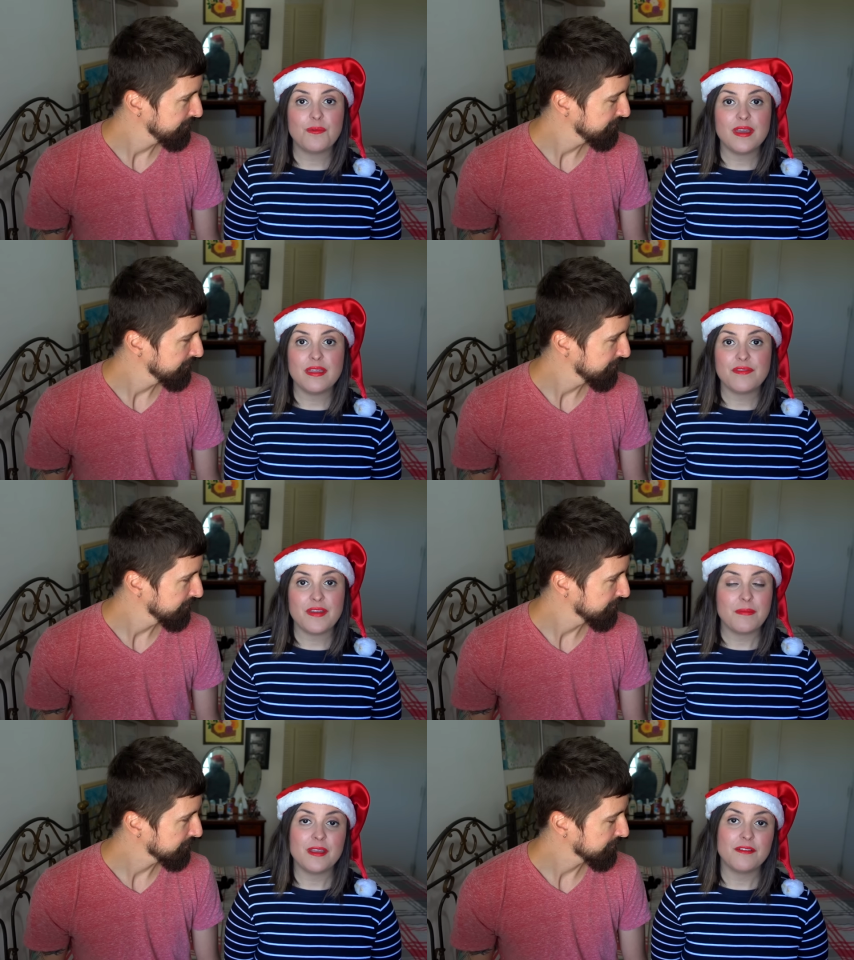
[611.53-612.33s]
Speaker 1: with
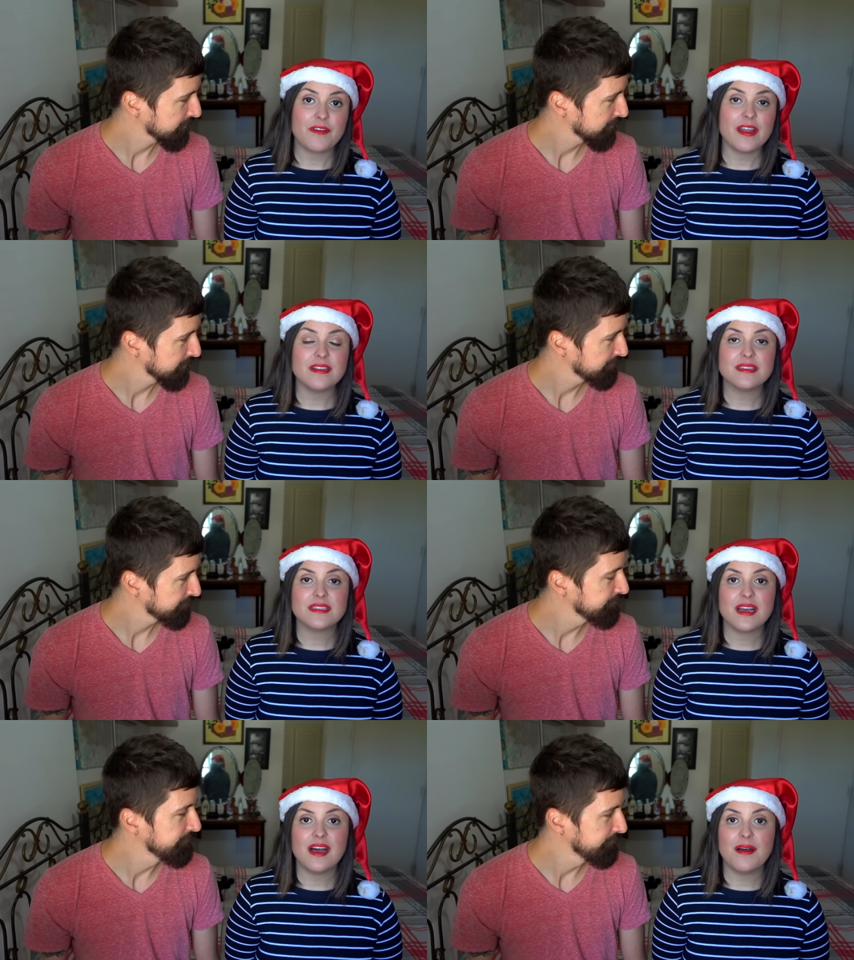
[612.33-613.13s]
family and
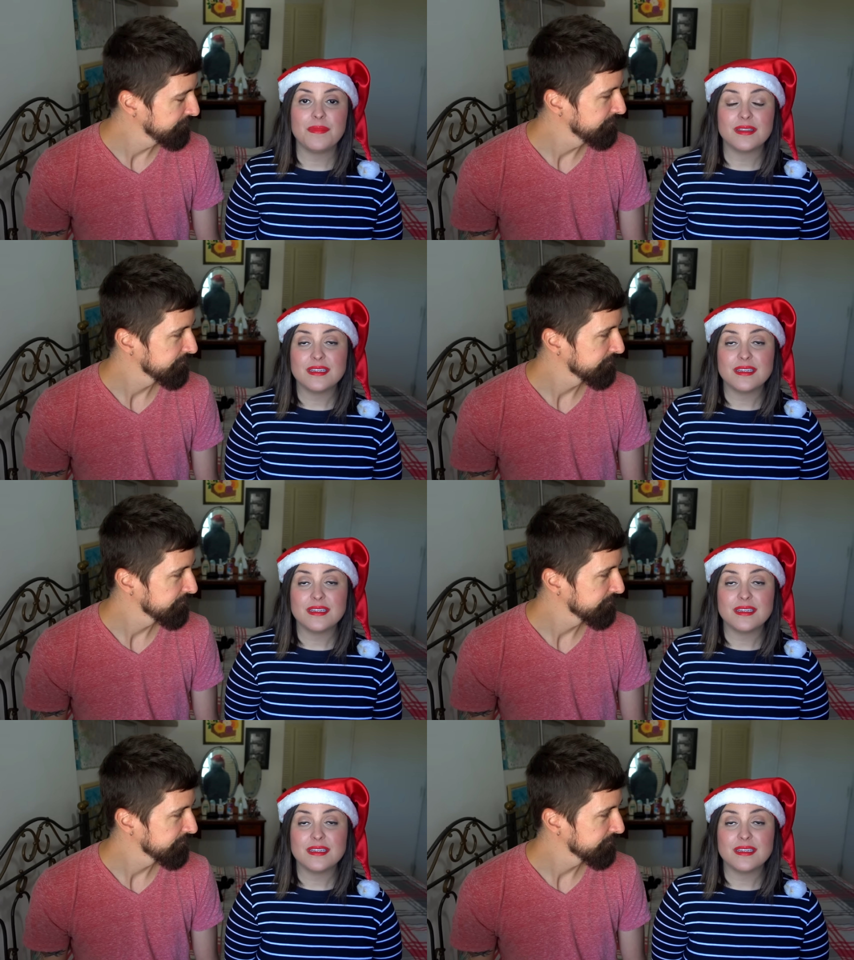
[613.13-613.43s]
friends. Mm -hmm. um, mm-hmm.